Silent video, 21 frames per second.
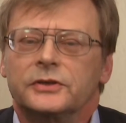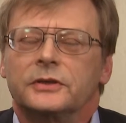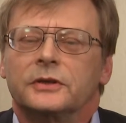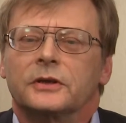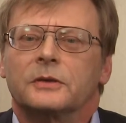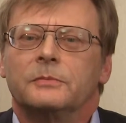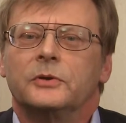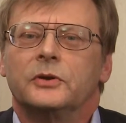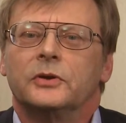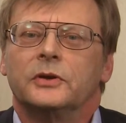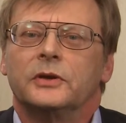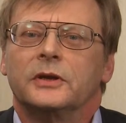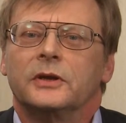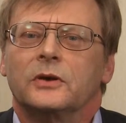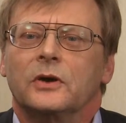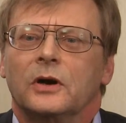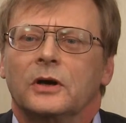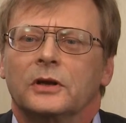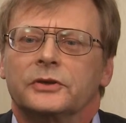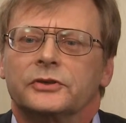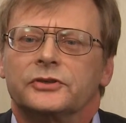in the community
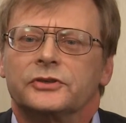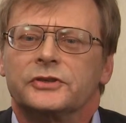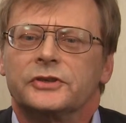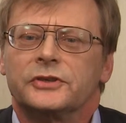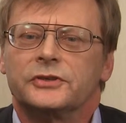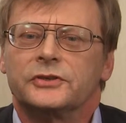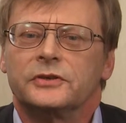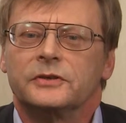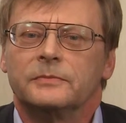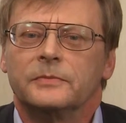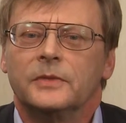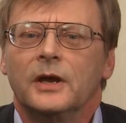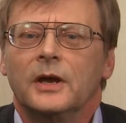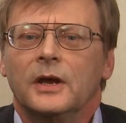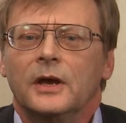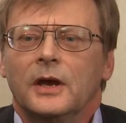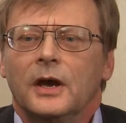college system